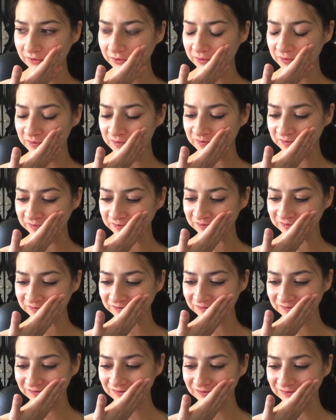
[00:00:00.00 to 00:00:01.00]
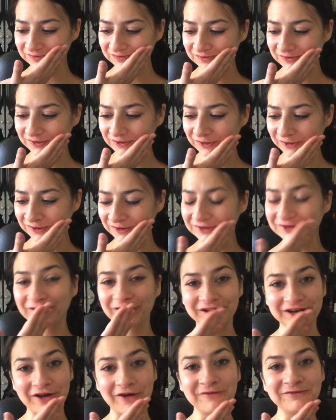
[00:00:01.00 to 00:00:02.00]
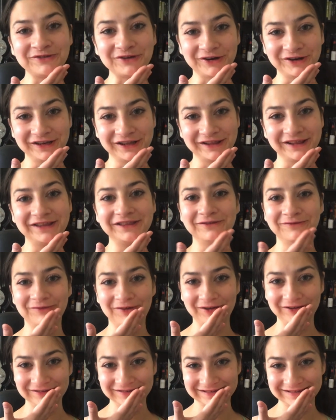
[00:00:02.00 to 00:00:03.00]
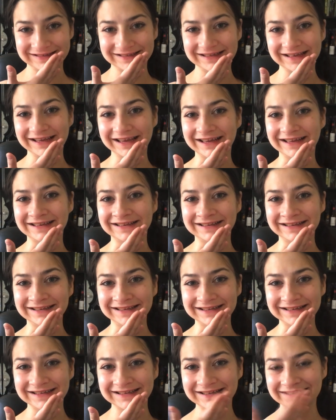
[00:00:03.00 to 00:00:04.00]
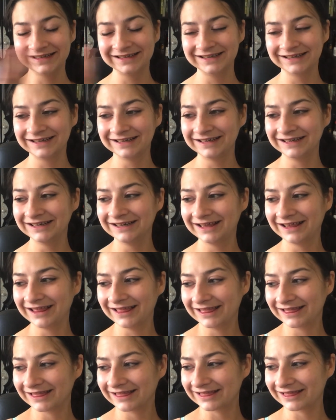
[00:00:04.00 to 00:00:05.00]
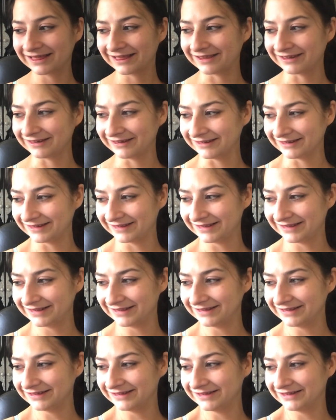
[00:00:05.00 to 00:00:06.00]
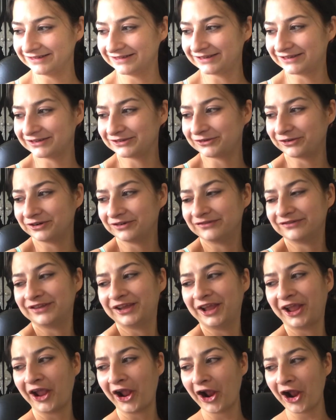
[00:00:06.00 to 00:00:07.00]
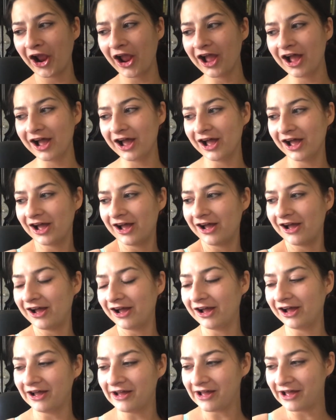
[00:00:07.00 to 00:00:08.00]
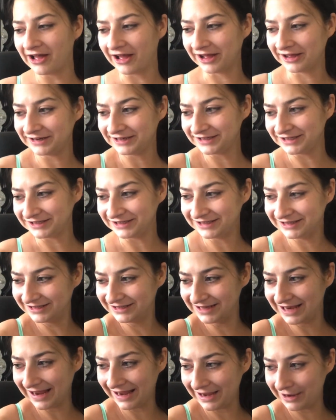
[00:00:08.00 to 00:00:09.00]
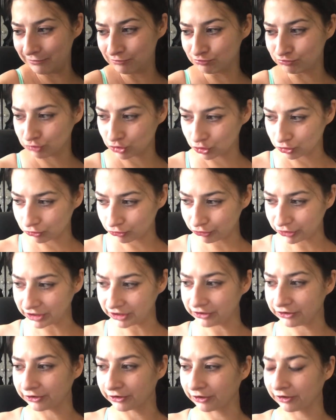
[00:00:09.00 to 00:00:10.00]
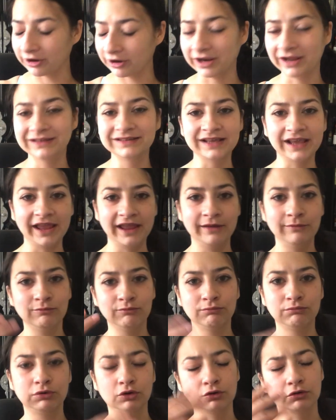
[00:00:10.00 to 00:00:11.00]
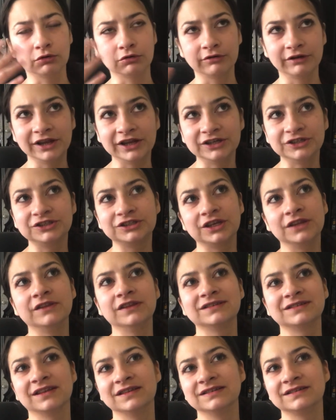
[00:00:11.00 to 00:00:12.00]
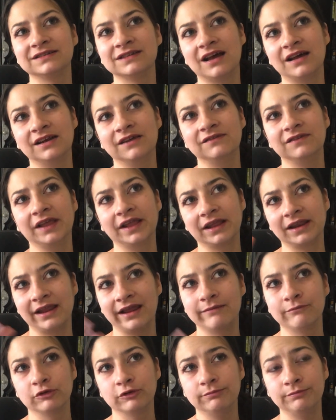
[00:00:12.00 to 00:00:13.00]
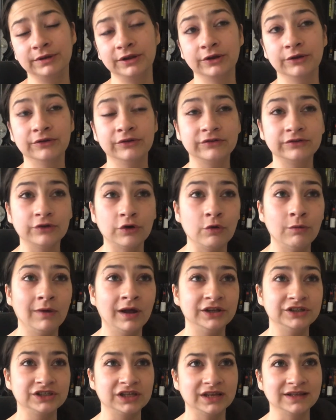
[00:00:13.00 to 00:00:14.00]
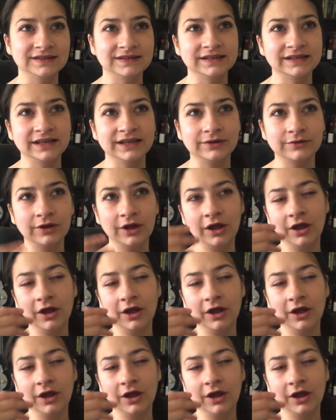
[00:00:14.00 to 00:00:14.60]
Hmm. Sorry, now I'm starting to get like the malt and the the sort of like honey amberier, and I say amber-ish in the sense not of like an amber beer so much as like